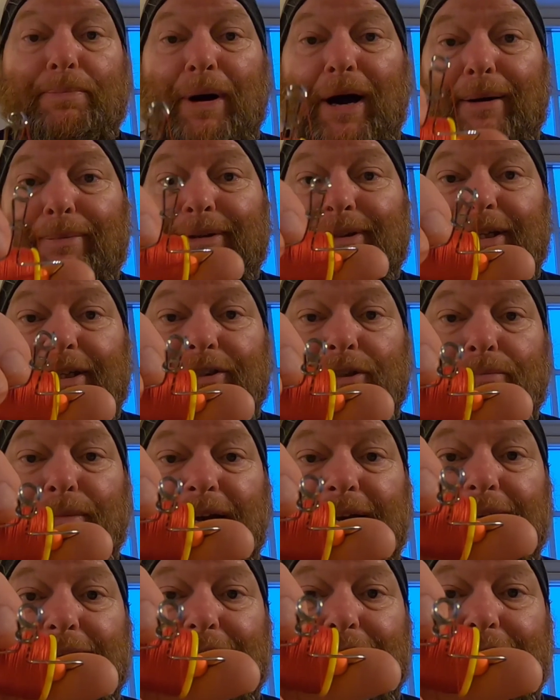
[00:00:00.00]
bobbin that you
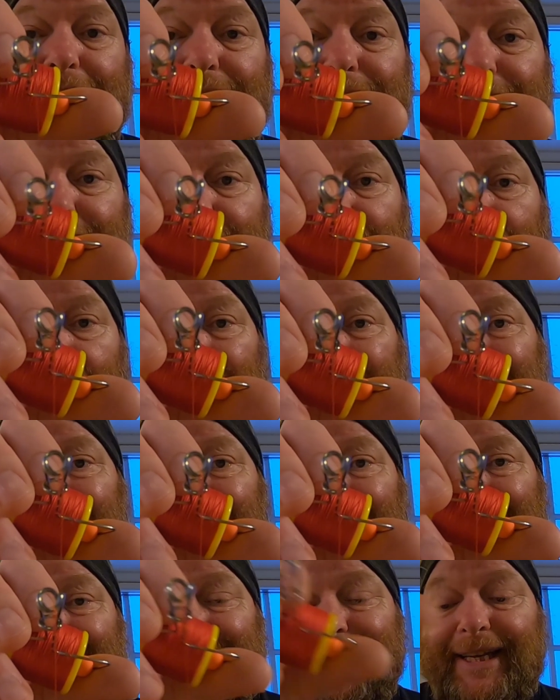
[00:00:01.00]
make is the eye
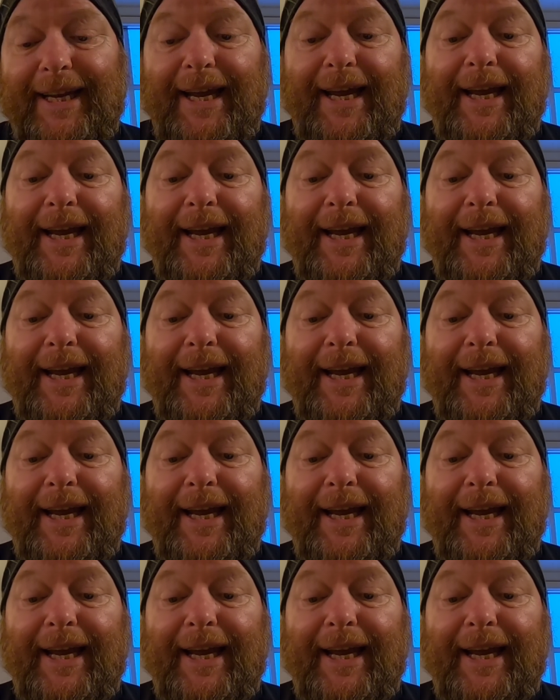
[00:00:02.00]
at the